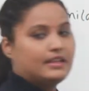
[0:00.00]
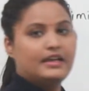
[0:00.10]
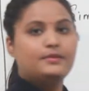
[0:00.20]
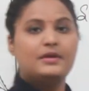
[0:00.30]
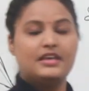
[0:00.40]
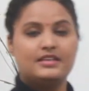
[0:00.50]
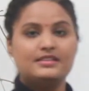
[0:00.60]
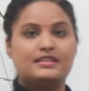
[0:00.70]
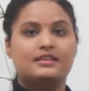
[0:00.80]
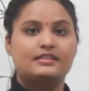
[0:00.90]

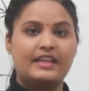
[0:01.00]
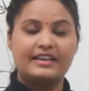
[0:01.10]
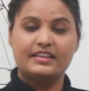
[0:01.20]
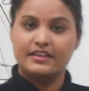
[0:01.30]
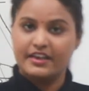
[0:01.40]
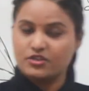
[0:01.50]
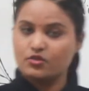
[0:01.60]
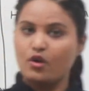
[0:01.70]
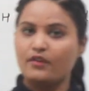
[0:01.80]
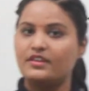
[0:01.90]
means that the
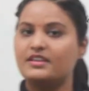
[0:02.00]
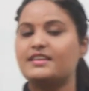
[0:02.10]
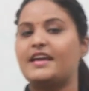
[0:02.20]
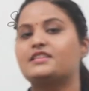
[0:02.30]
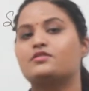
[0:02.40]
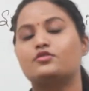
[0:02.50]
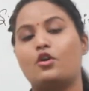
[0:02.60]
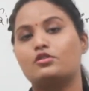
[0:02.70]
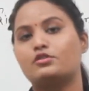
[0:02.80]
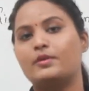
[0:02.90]
ratio of their sides should
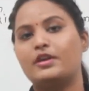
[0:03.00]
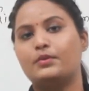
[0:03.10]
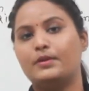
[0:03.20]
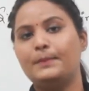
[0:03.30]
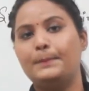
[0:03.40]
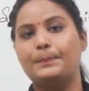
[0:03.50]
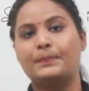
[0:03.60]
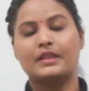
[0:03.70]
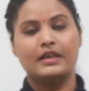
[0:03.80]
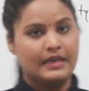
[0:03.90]
also be equal.
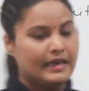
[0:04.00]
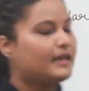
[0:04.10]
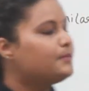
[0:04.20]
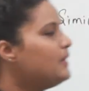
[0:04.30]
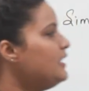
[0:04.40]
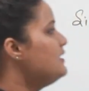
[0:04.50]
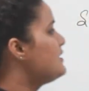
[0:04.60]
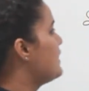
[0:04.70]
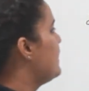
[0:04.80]
It means